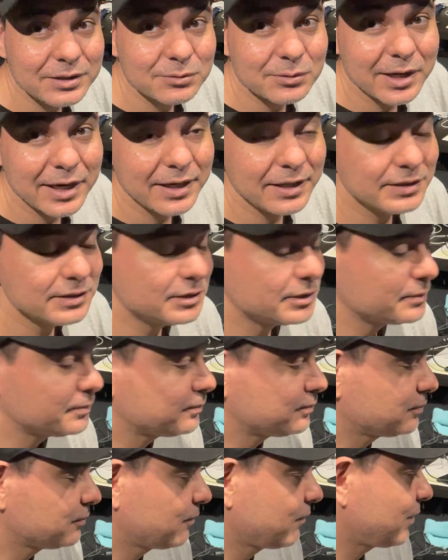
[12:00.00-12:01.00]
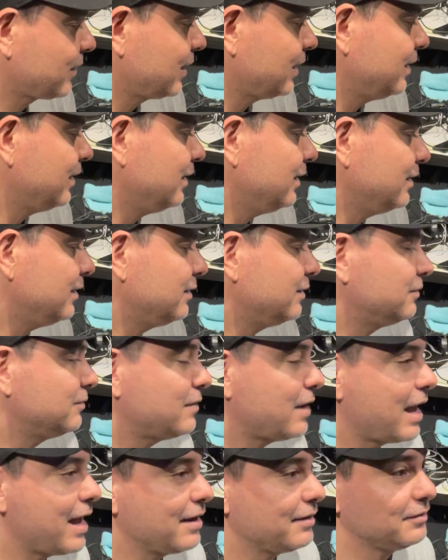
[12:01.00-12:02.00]
range uh,
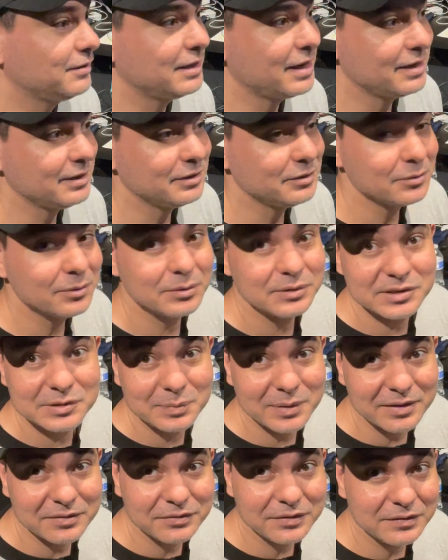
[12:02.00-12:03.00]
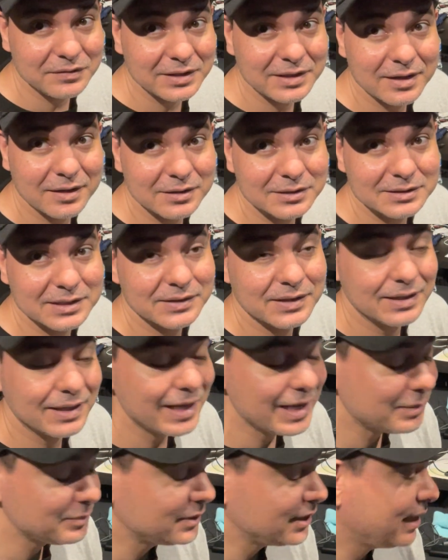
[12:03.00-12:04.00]
at, and you only spent $50 on the
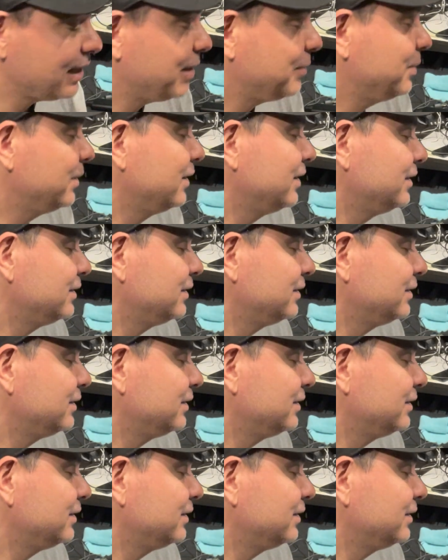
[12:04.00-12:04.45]
laptop.